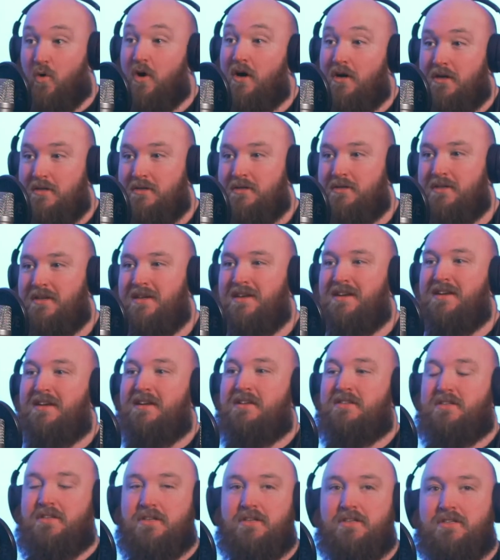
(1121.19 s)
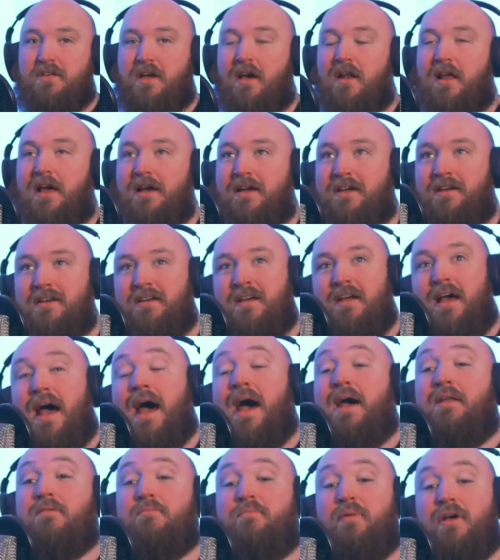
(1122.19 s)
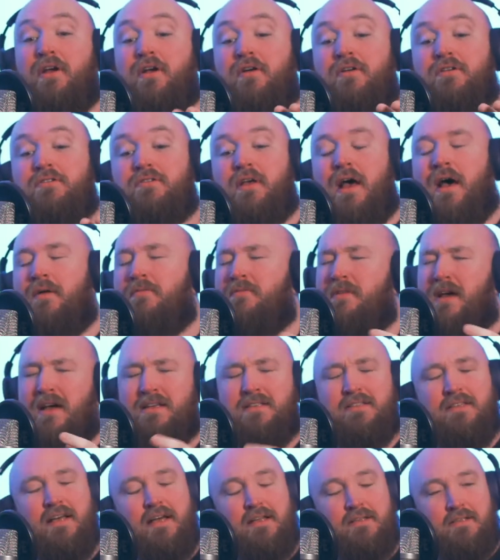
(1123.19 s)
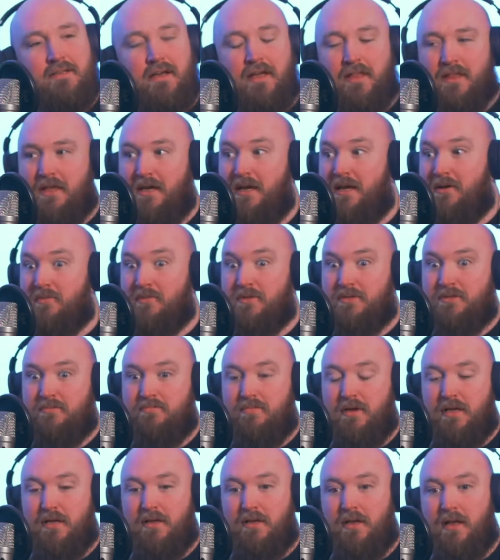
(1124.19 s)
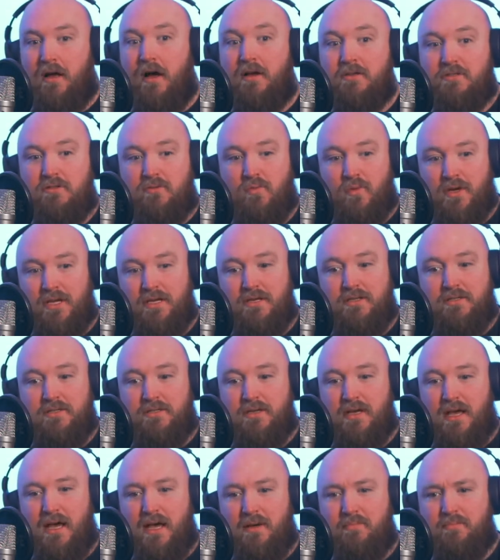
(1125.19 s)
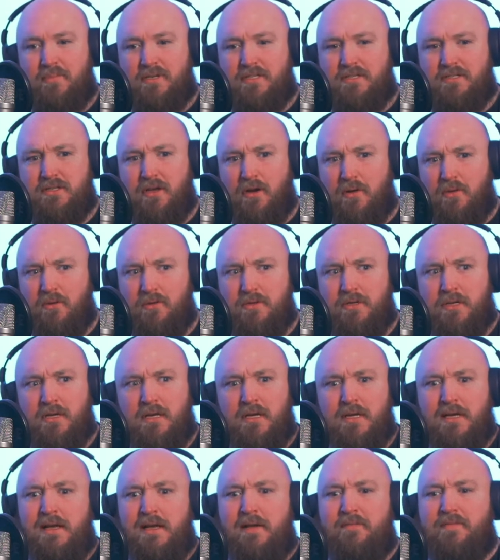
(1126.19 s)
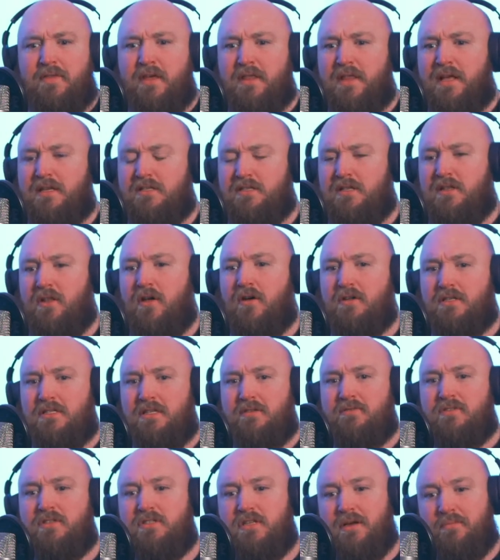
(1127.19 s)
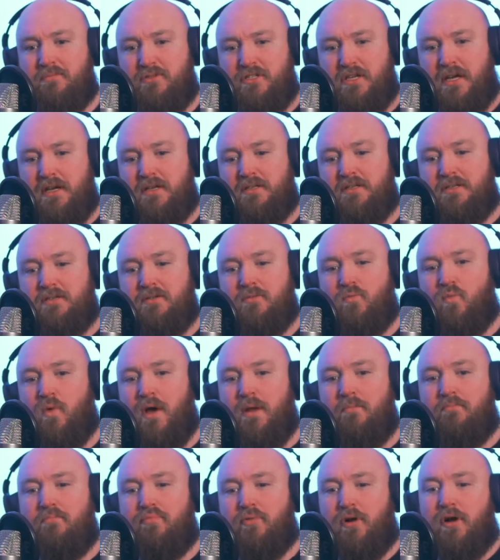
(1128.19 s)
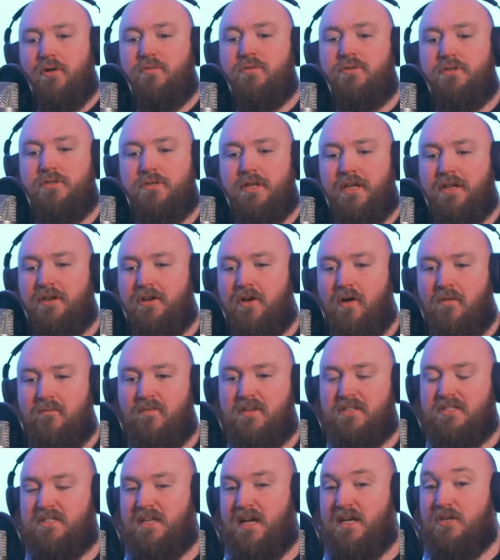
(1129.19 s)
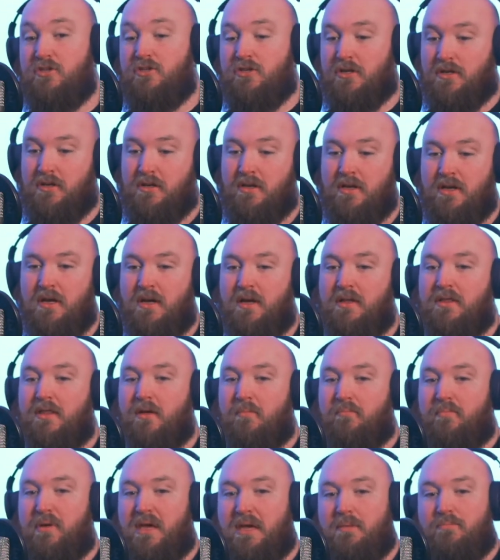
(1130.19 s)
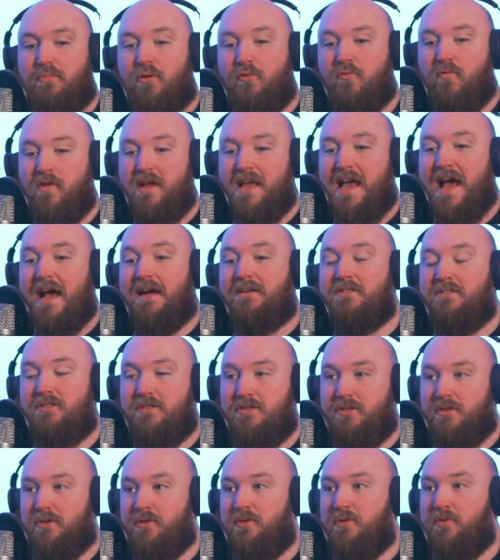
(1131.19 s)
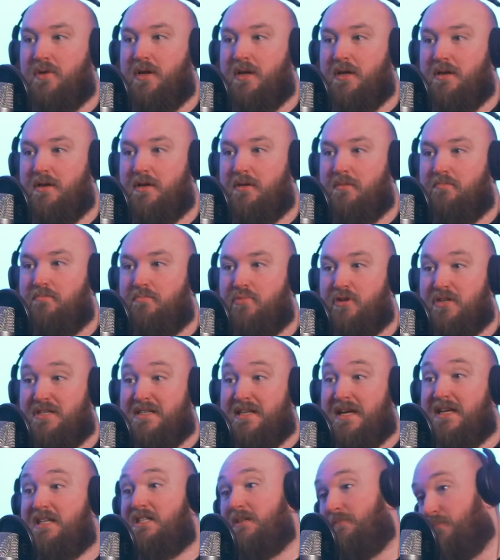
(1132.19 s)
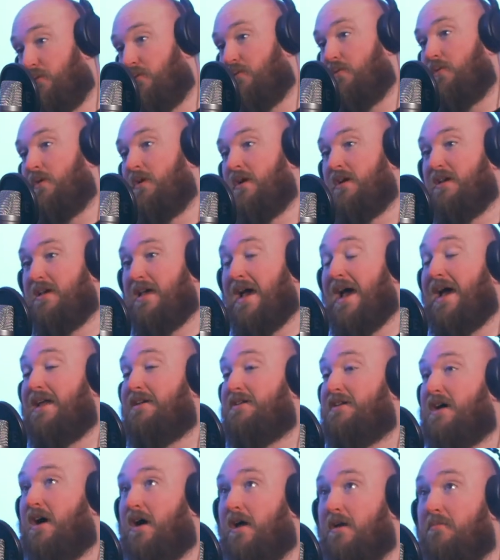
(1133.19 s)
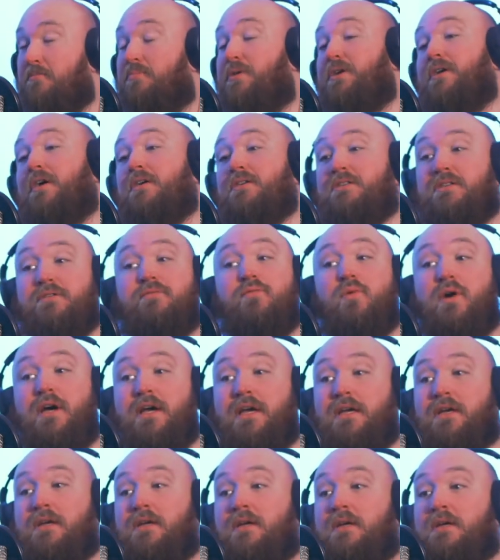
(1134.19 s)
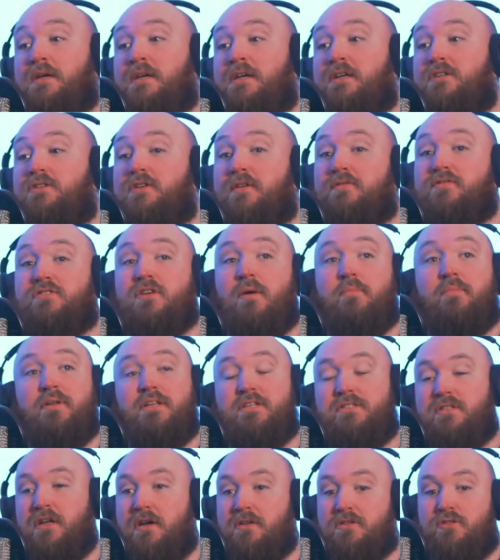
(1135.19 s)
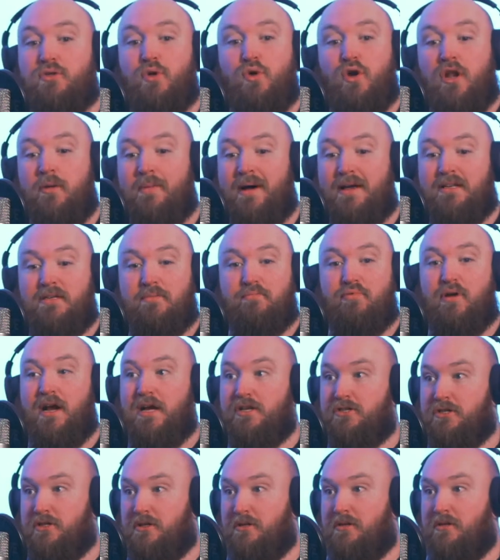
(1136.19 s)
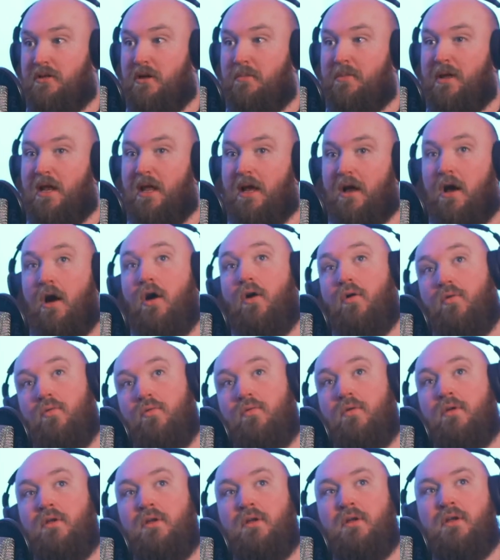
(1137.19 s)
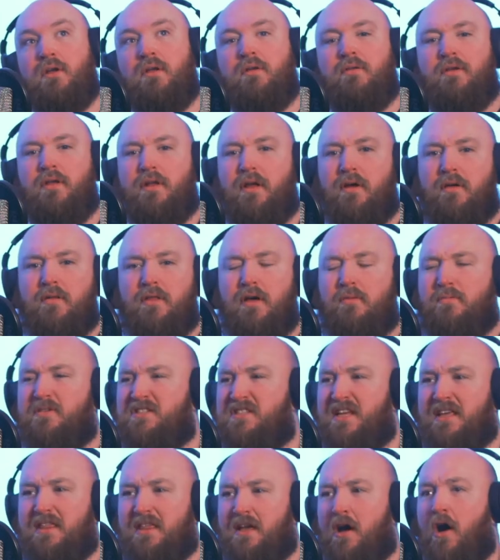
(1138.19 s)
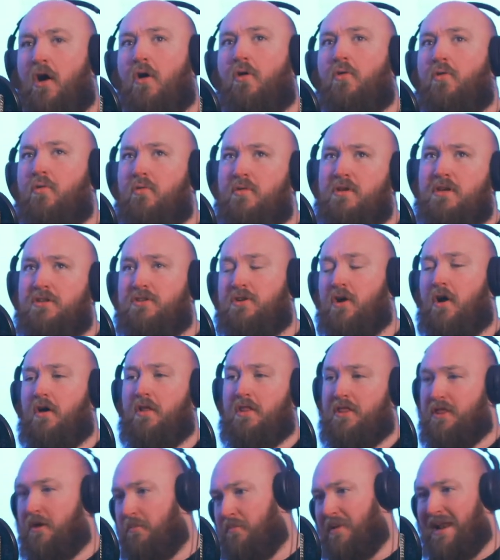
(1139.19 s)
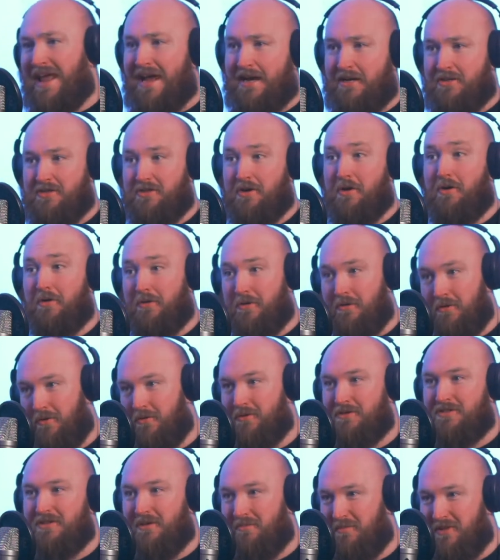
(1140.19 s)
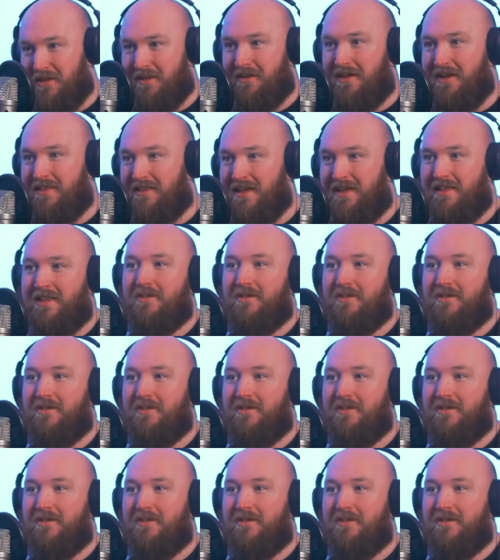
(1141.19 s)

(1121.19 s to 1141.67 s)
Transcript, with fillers: words. Yeah. So you just go like, and because I, I said I think it was last week's episode that there's lots of subjects when broached in conversation that people react to in a predictable and unproductive way. So if somebody starts talking about depression, they'll be like, oh you know, they'll say that, oh, he's got the black dog or something like that.